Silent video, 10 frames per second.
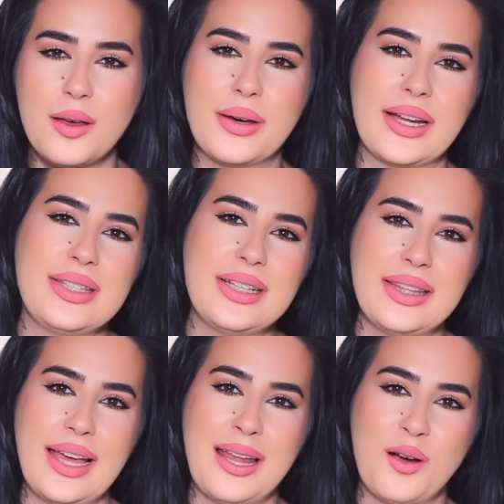But until
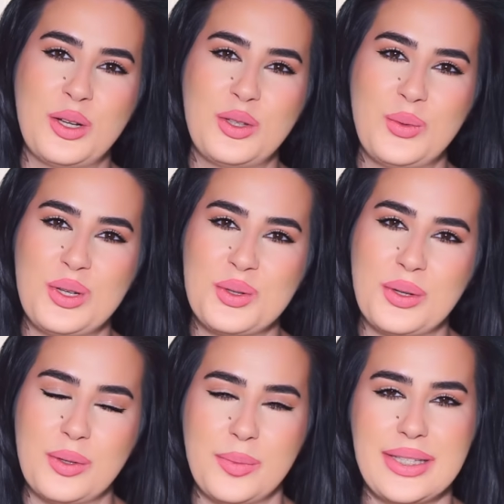then, I want to wish you
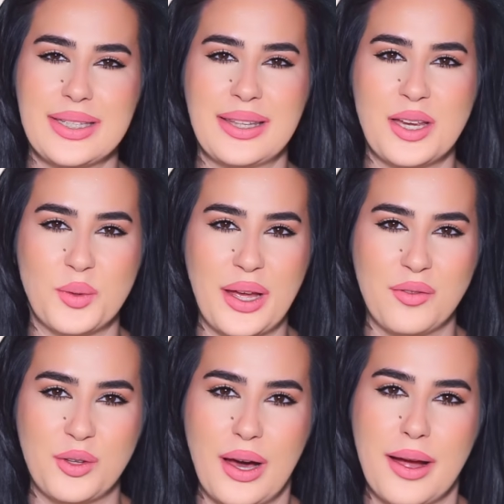an amazing day
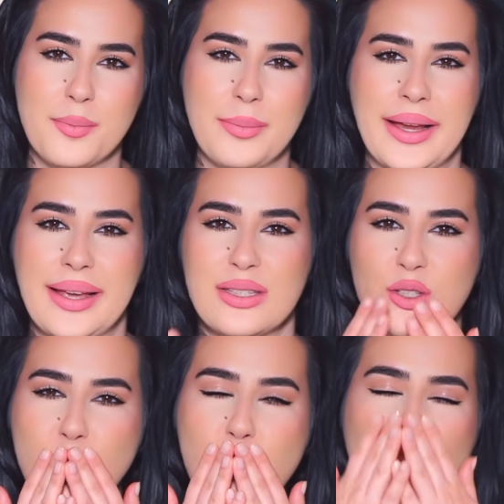wherever you are. Bye guys.